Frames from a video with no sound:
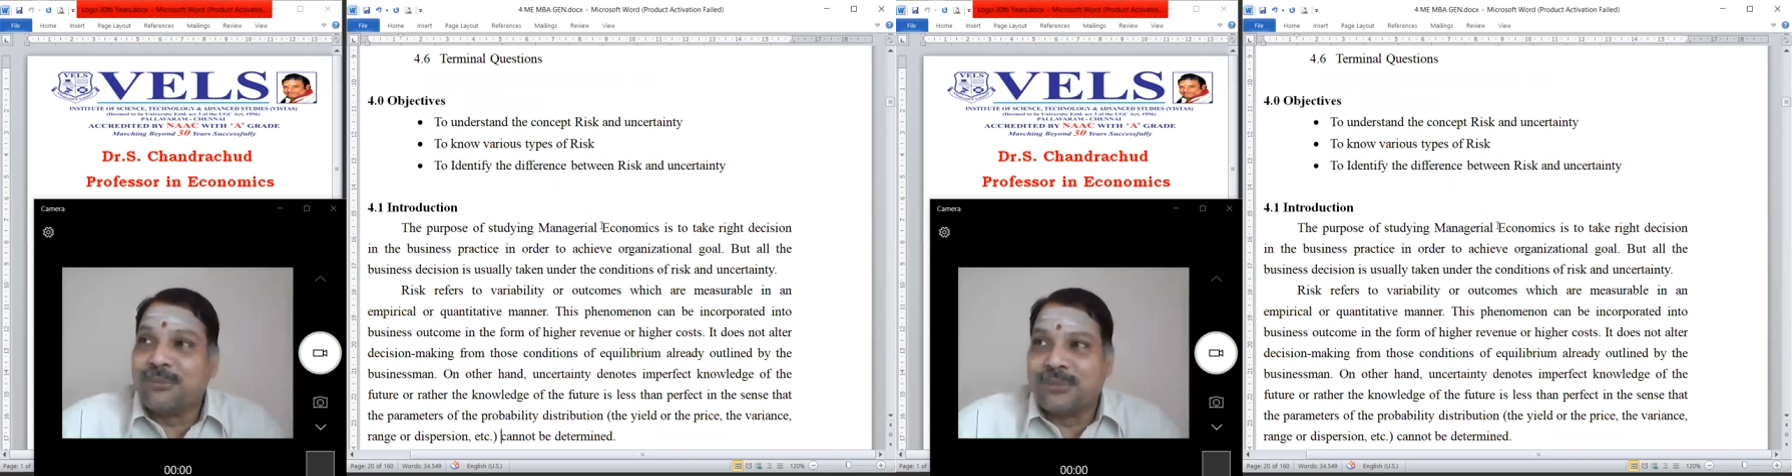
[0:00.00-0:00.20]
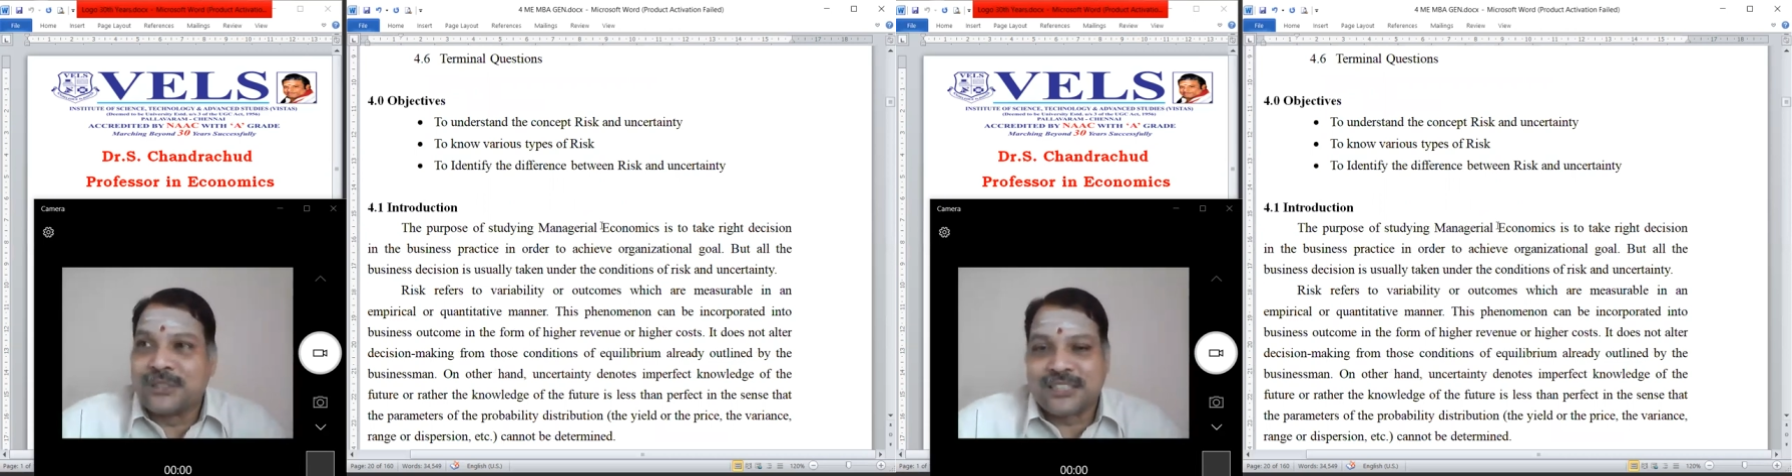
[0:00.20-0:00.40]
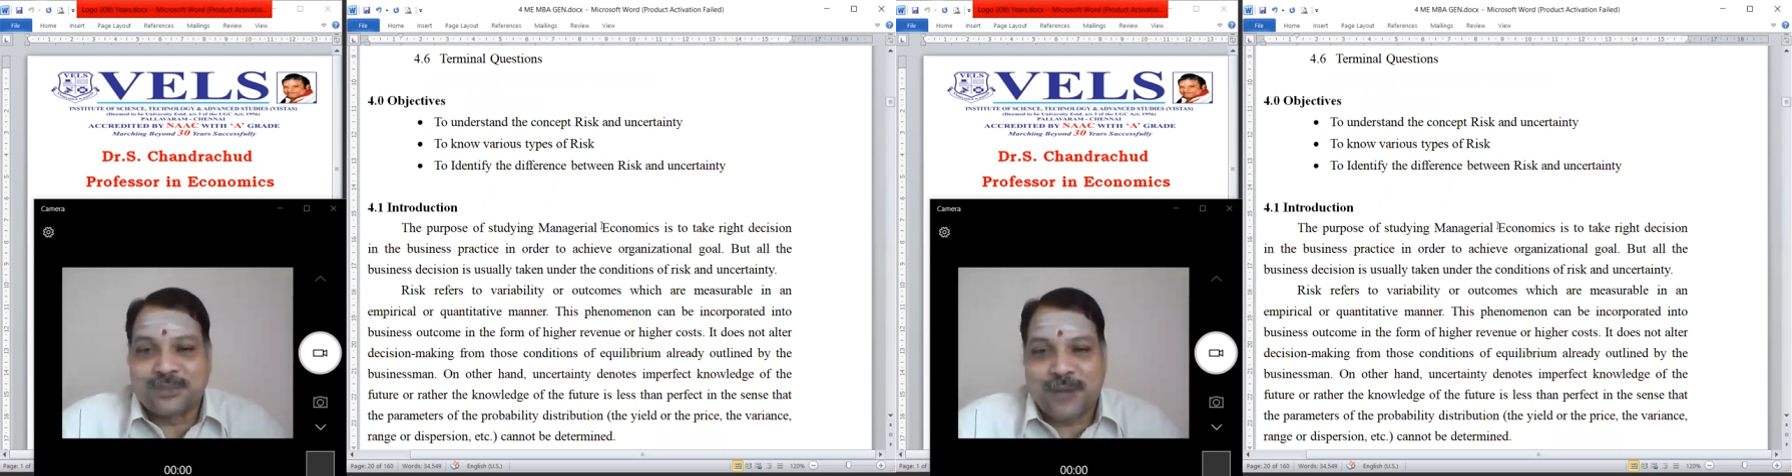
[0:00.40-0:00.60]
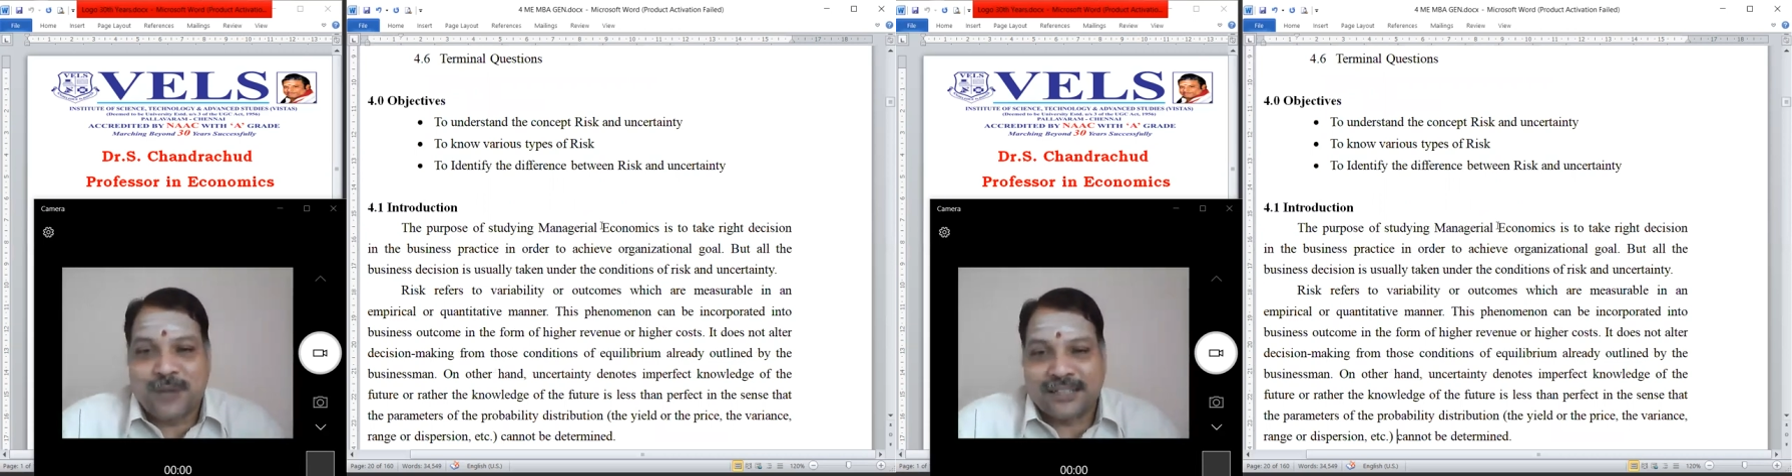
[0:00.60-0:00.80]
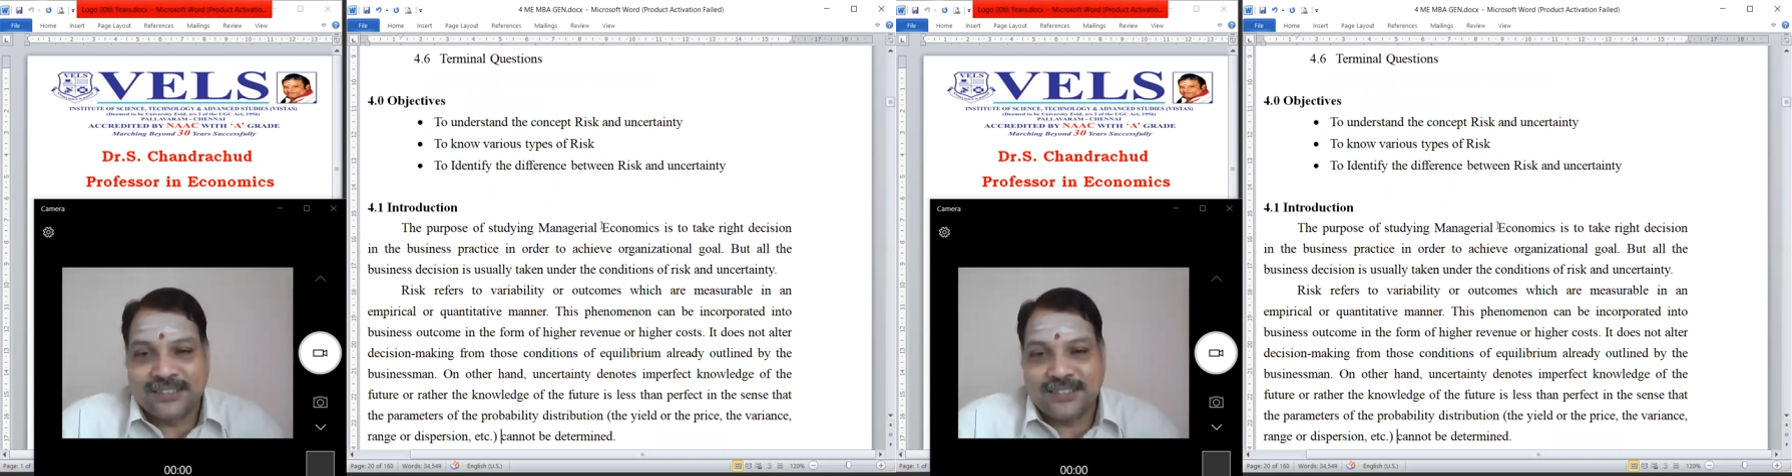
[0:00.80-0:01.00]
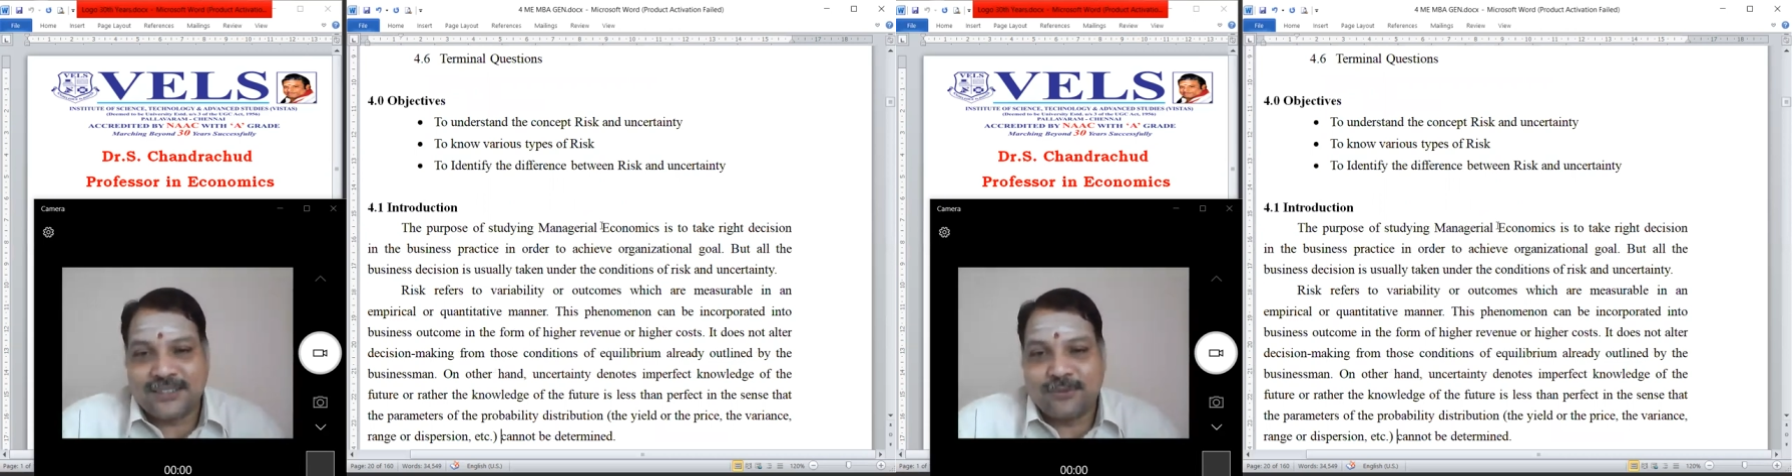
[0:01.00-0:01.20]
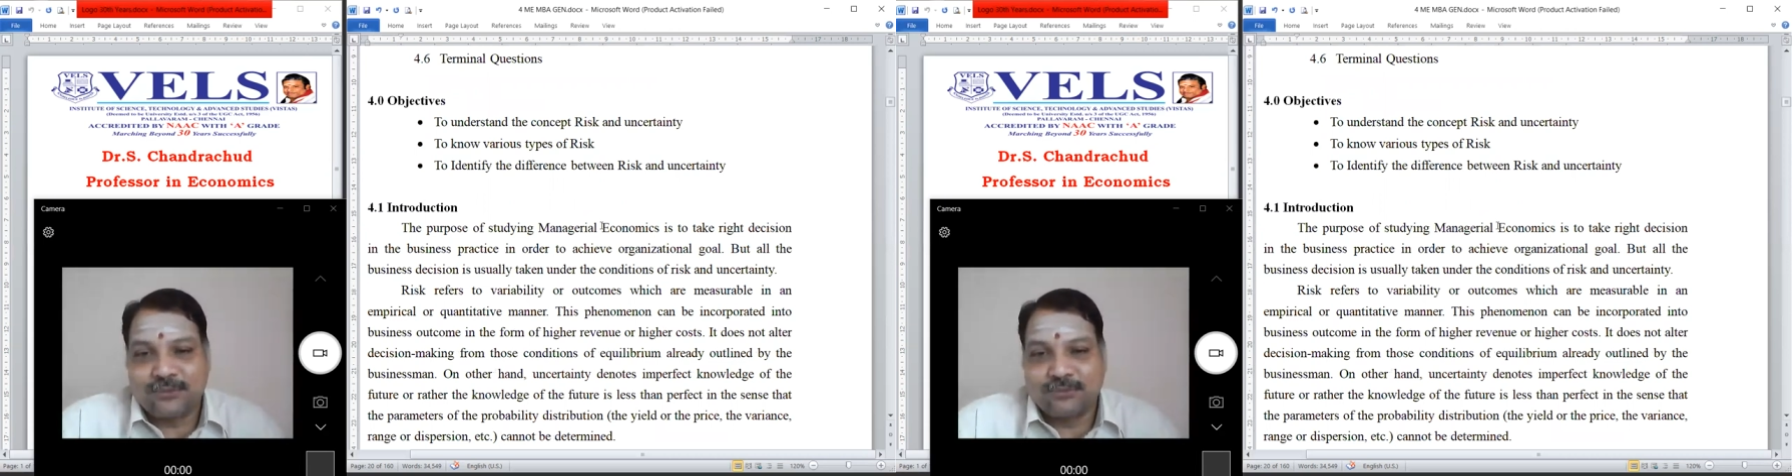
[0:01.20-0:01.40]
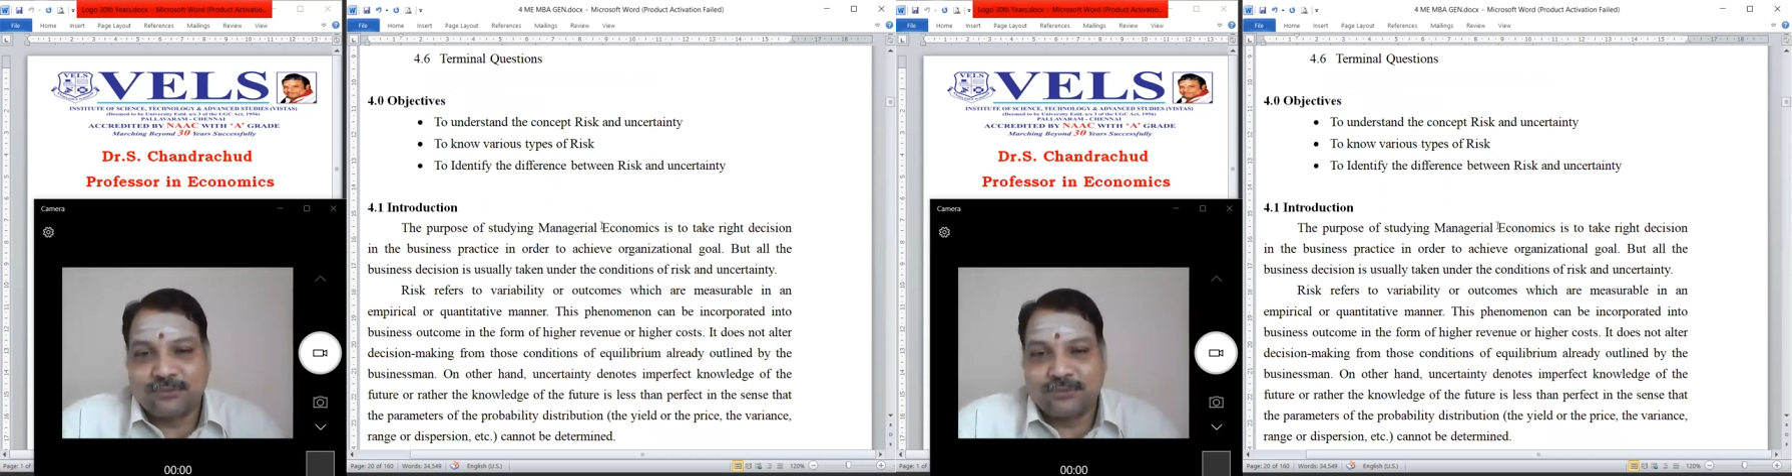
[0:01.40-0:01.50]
business practice